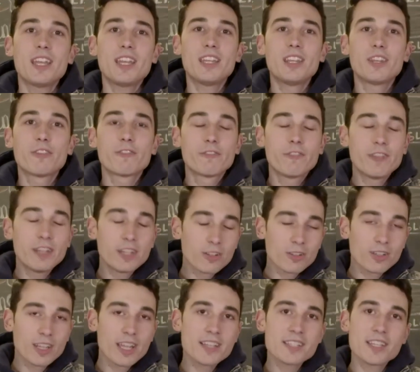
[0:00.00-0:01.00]
in the
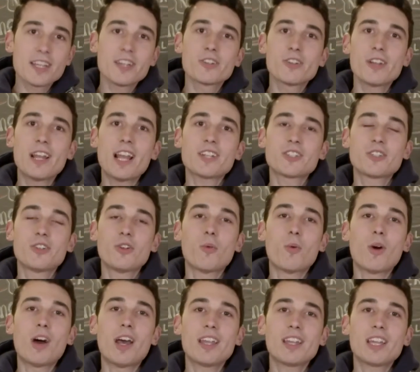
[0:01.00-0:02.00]
Finger Lakes International
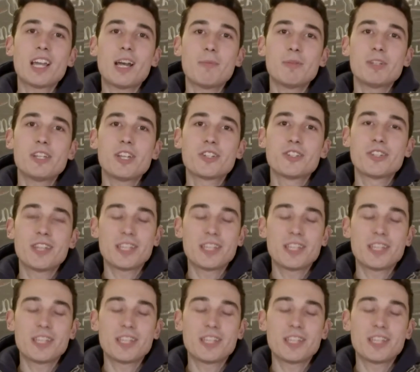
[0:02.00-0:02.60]
Wine Competition.